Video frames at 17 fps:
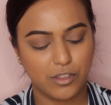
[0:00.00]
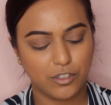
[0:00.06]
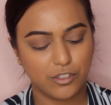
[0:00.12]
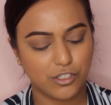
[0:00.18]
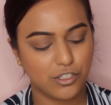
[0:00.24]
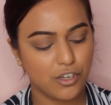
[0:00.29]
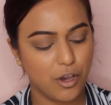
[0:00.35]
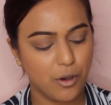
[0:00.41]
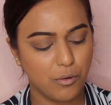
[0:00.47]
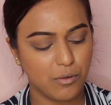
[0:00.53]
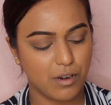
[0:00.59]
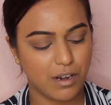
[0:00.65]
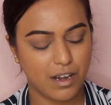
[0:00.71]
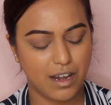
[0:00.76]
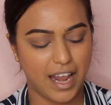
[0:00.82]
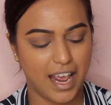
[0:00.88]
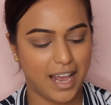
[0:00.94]
There's no
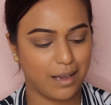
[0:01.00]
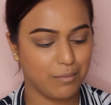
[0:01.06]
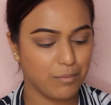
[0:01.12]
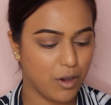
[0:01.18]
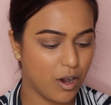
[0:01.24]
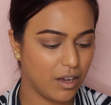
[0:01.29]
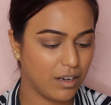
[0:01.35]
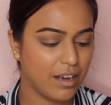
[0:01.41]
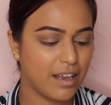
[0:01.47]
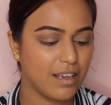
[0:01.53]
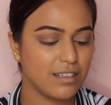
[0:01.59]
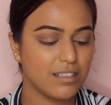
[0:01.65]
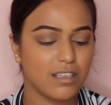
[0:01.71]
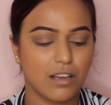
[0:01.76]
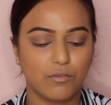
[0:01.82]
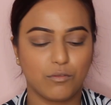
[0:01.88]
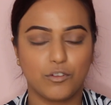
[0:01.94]
name on
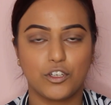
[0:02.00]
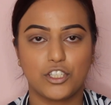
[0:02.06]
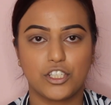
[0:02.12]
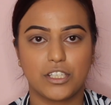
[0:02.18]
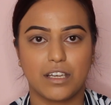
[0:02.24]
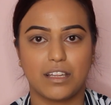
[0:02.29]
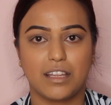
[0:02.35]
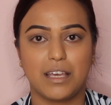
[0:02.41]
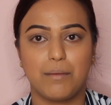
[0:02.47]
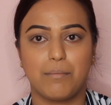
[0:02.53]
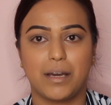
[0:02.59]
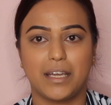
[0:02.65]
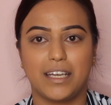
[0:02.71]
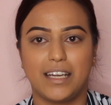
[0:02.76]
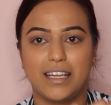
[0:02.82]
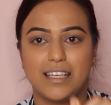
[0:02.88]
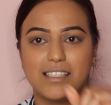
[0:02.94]
it, unfortunately,
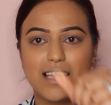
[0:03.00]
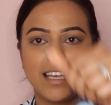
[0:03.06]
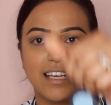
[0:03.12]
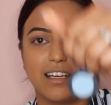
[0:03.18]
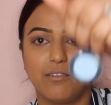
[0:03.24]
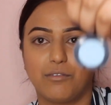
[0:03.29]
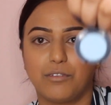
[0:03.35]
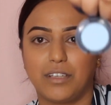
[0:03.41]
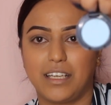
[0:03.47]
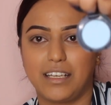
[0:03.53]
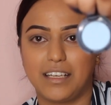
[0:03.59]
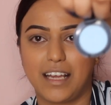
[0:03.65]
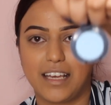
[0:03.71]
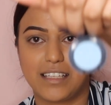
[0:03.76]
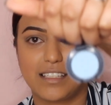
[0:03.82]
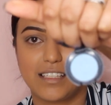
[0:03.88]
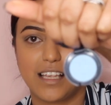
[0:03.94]
but it is like a really
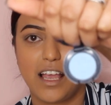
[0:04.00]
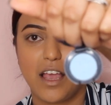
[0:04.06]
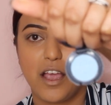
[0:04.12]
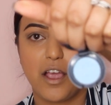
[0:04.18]
nice,